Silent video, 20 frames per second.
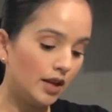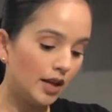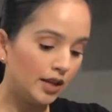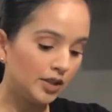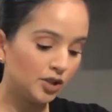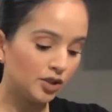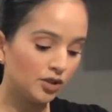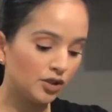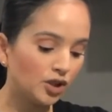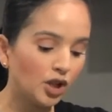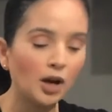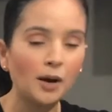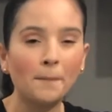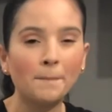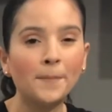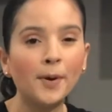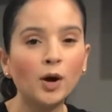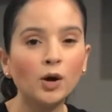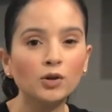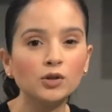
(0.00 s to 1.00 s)
And just
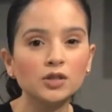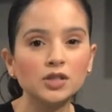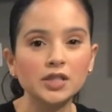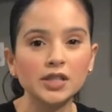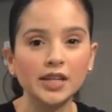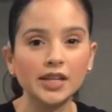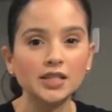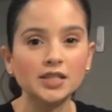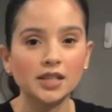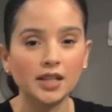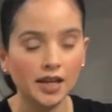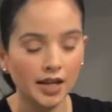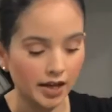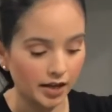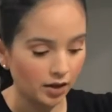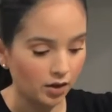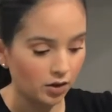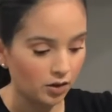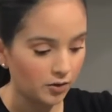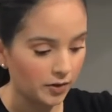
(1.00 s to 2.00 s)
start pulsing it to
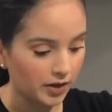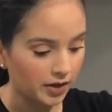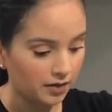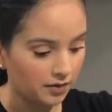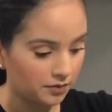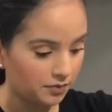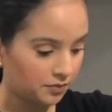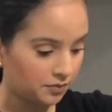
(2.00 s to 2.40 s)
get it going.